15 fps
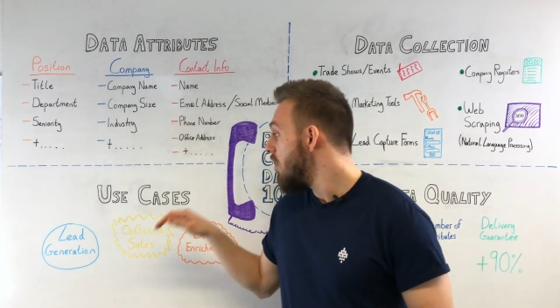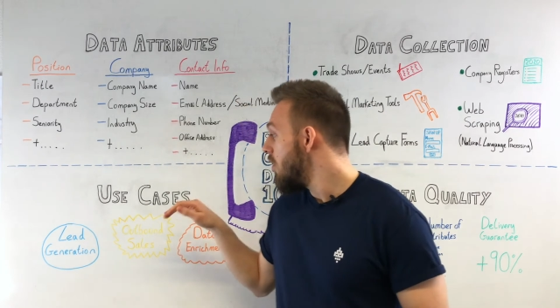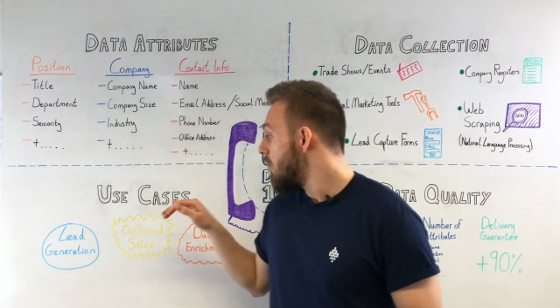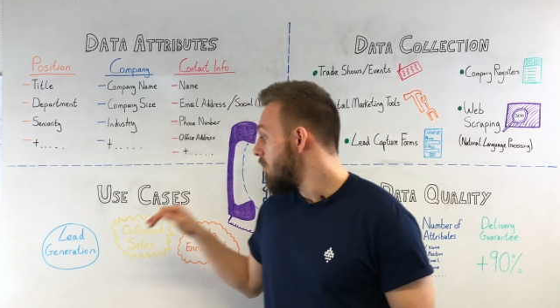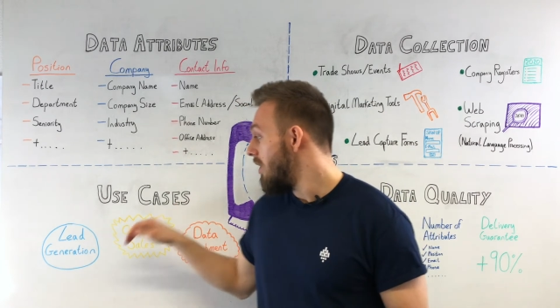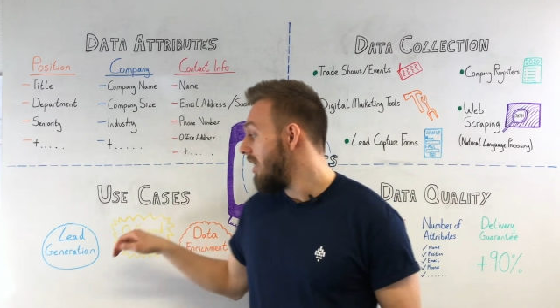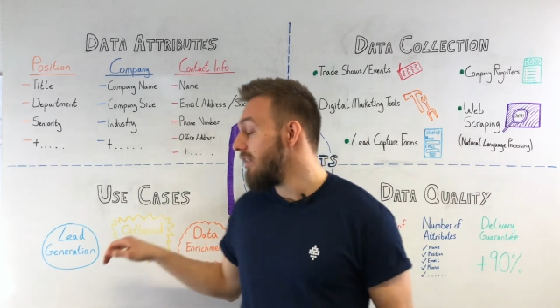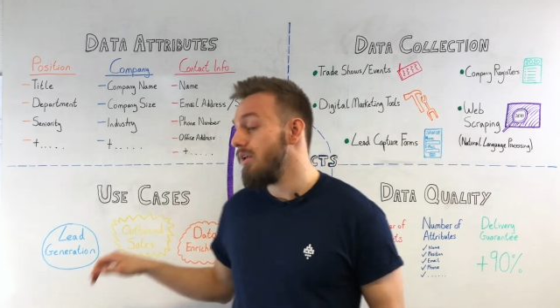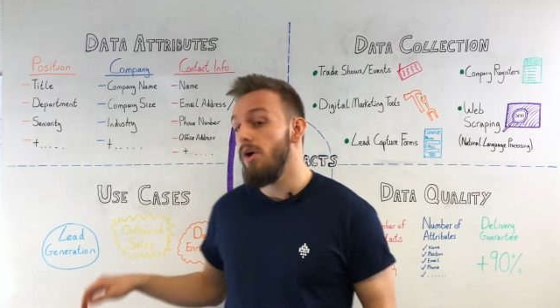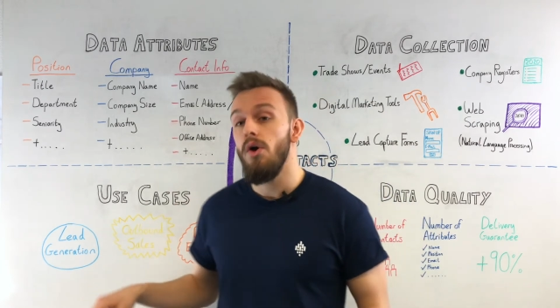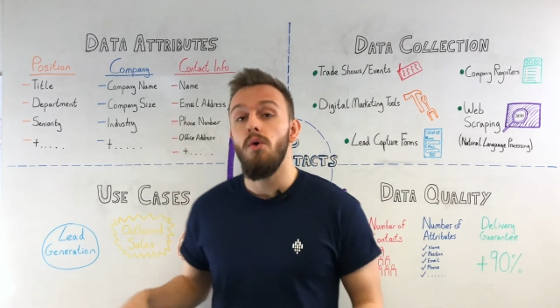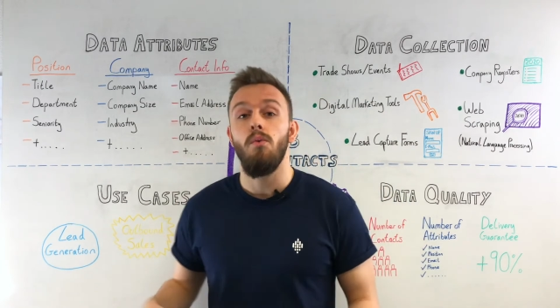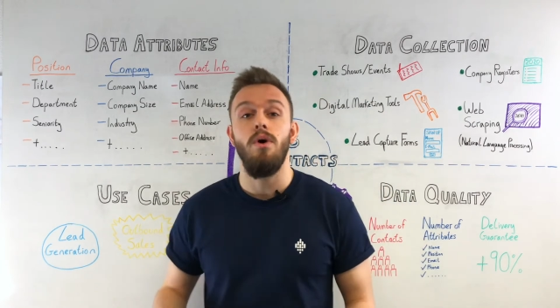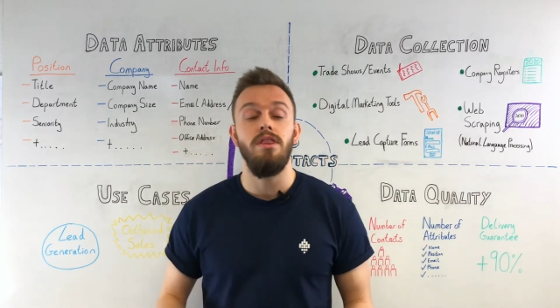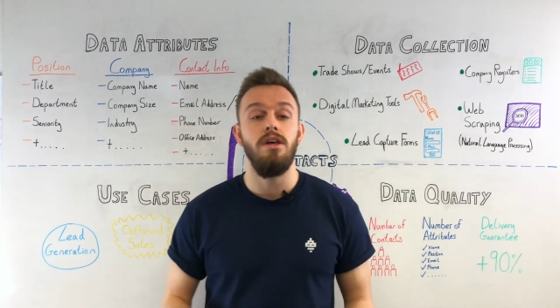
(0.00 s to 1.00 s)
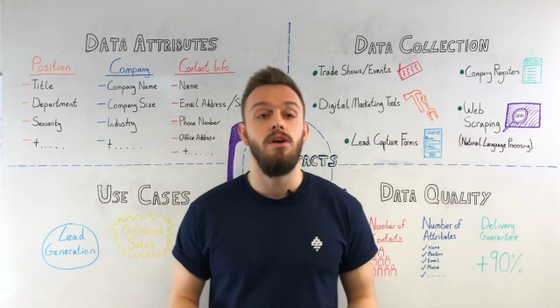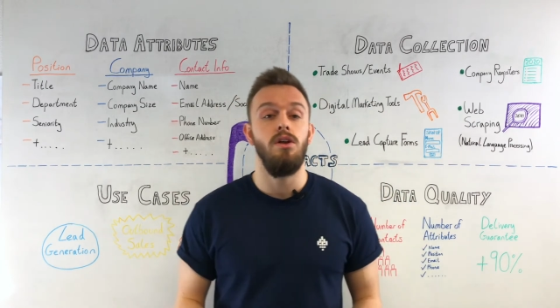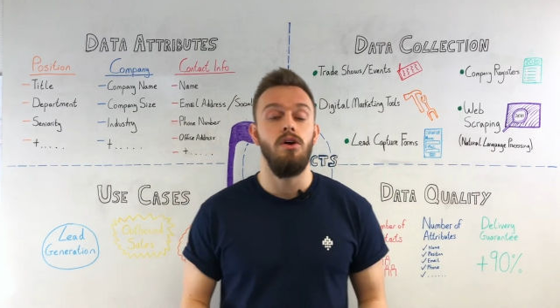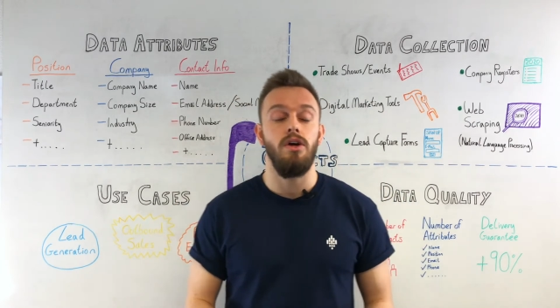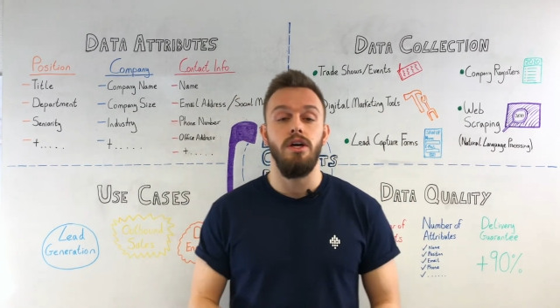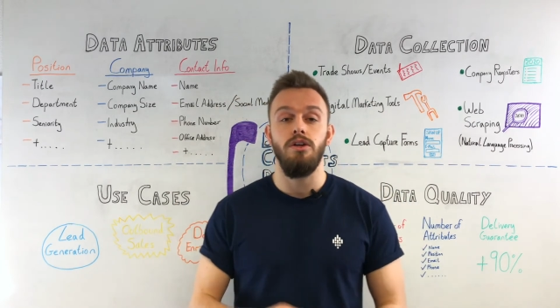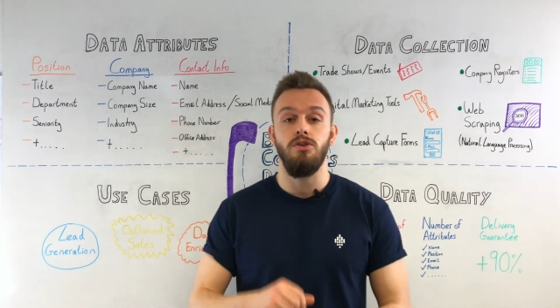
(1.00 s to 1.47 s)
Well, whether you're
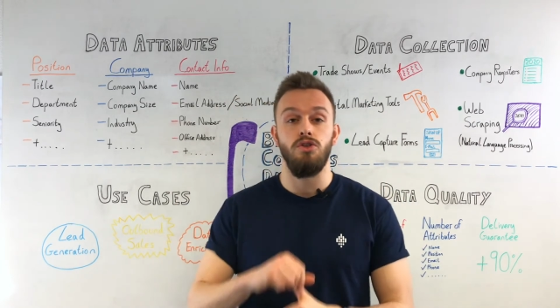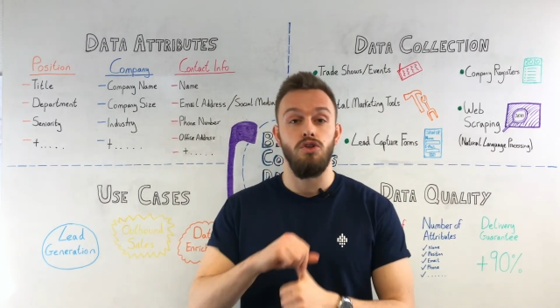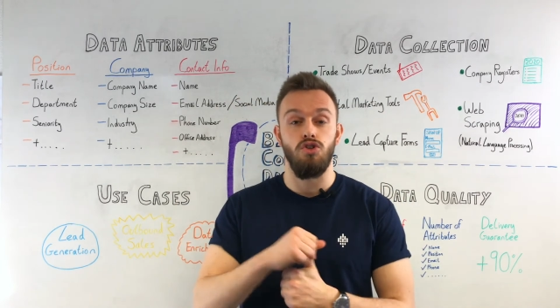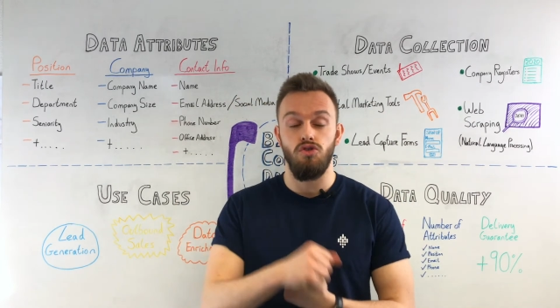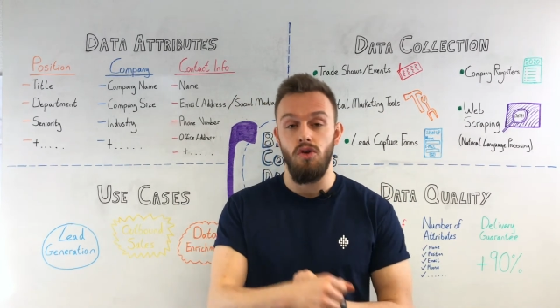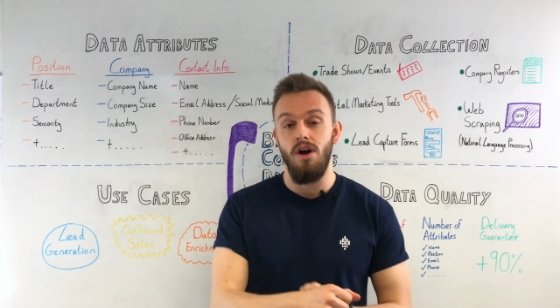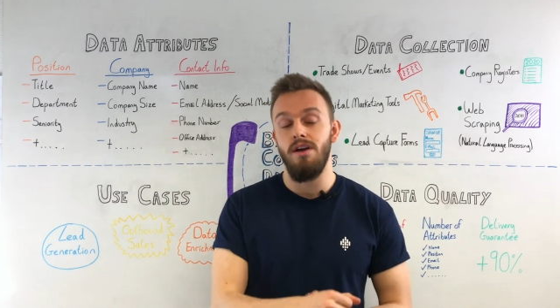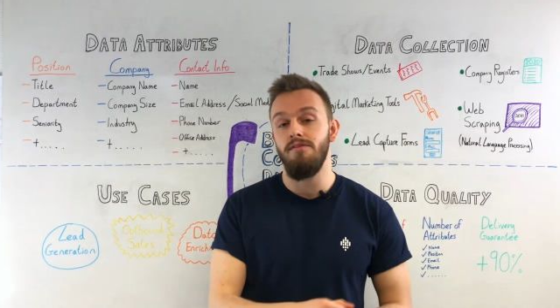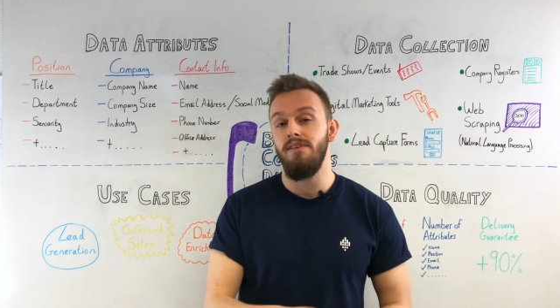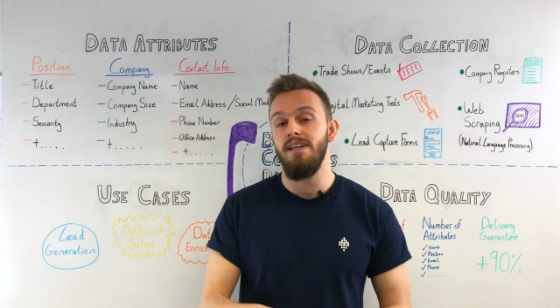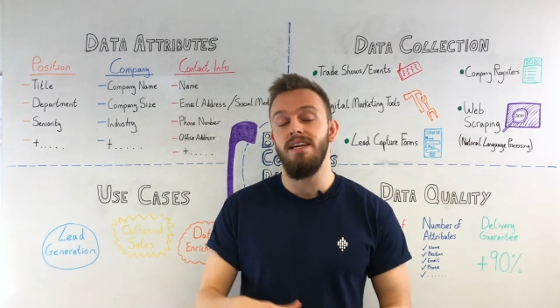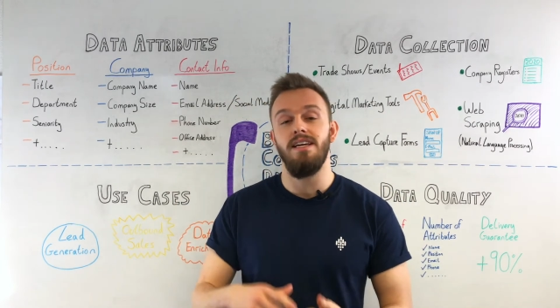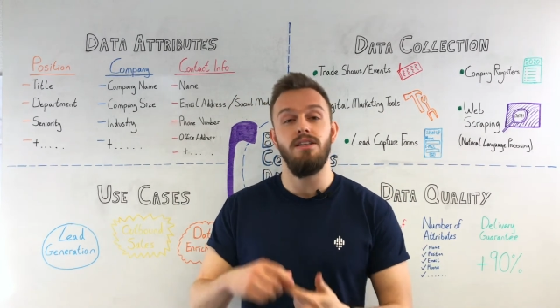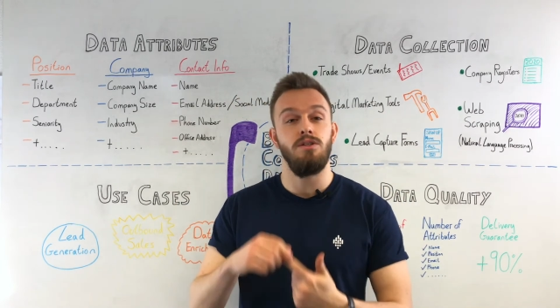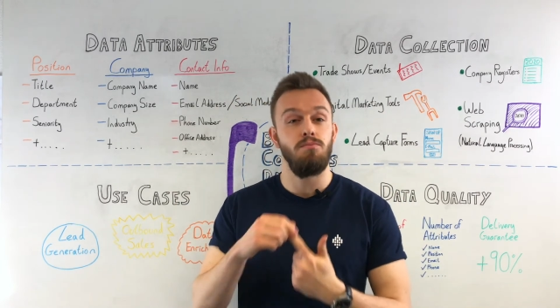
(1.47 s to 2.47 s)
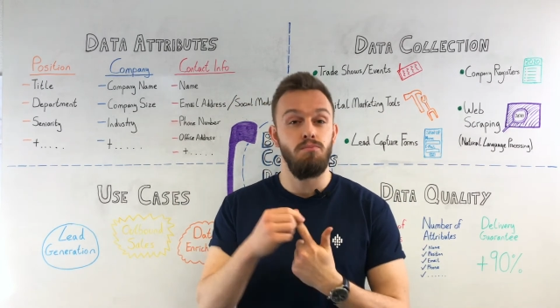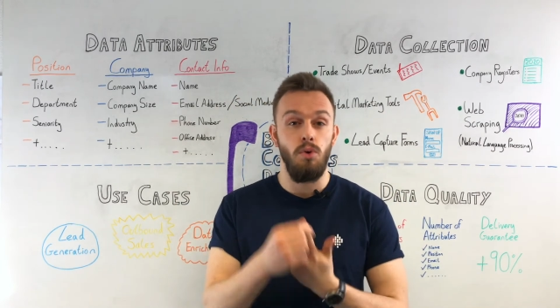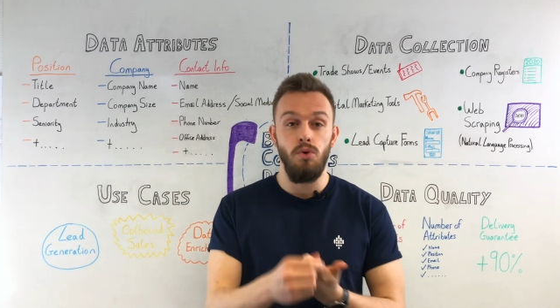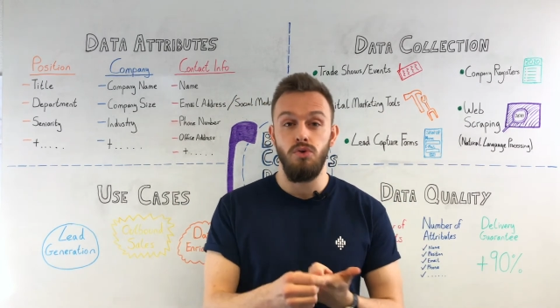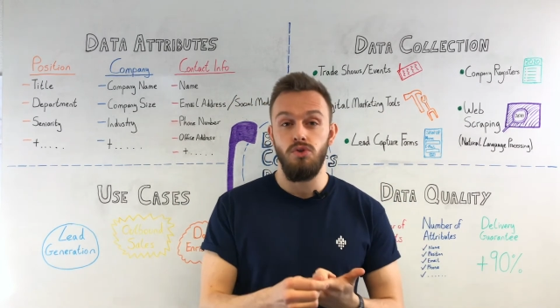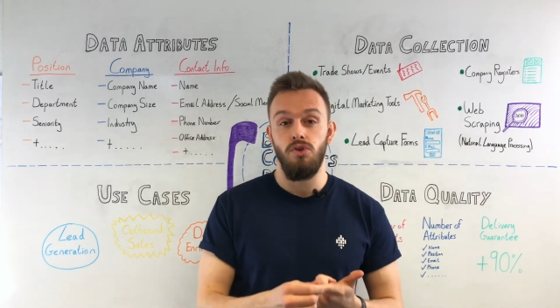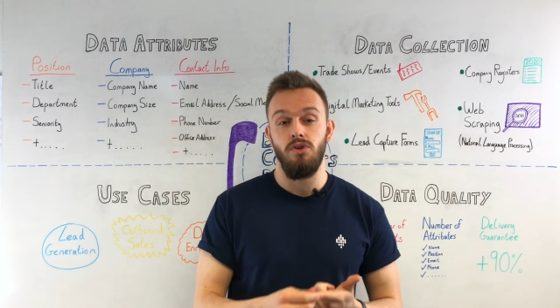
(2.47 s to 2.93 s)
looking to drive leads,
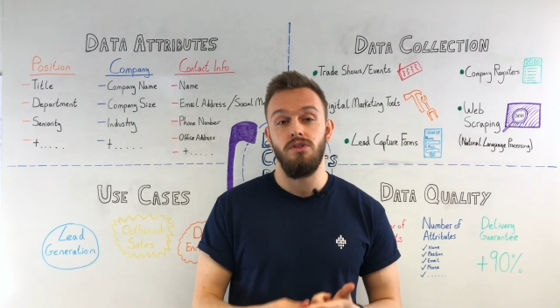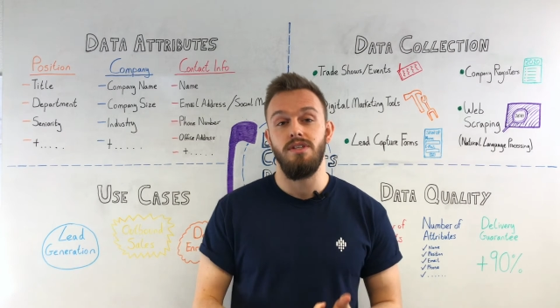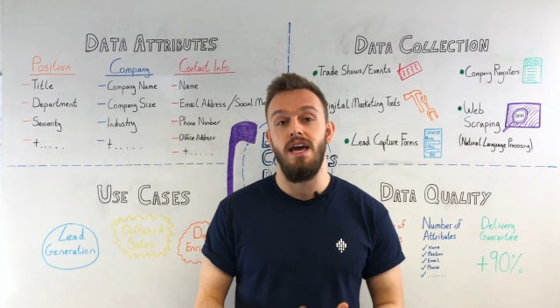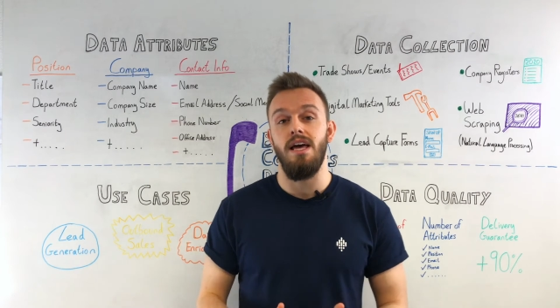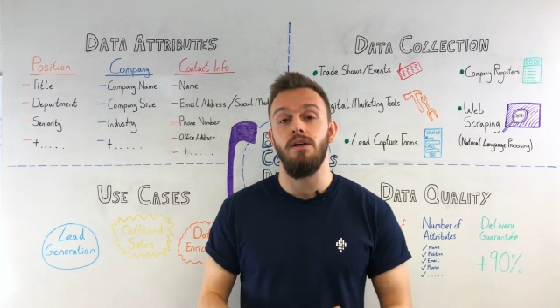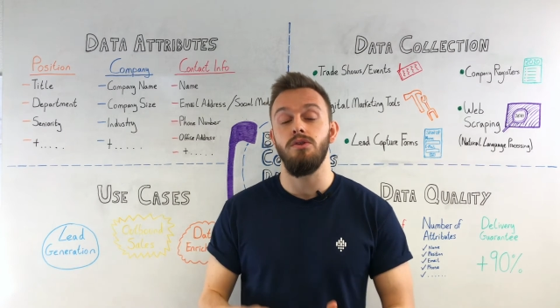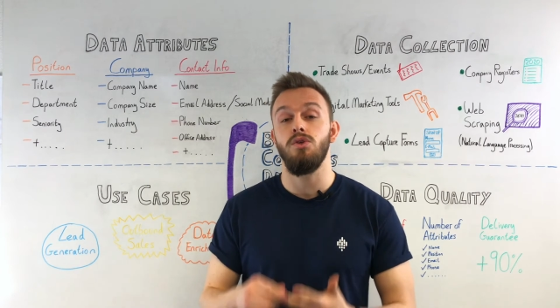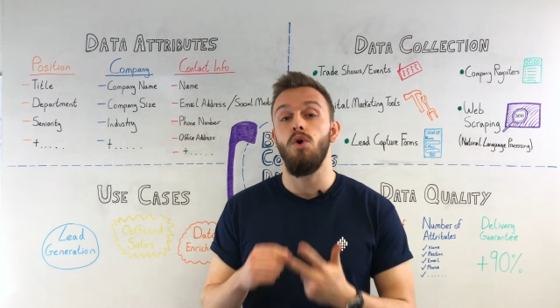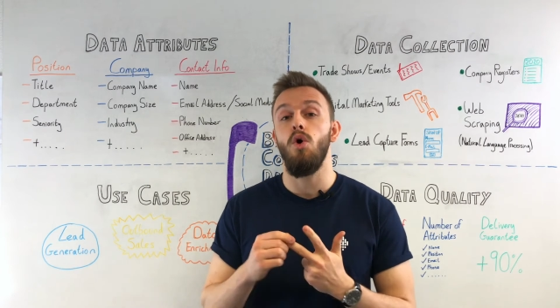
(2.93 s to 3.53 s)
boost your sales,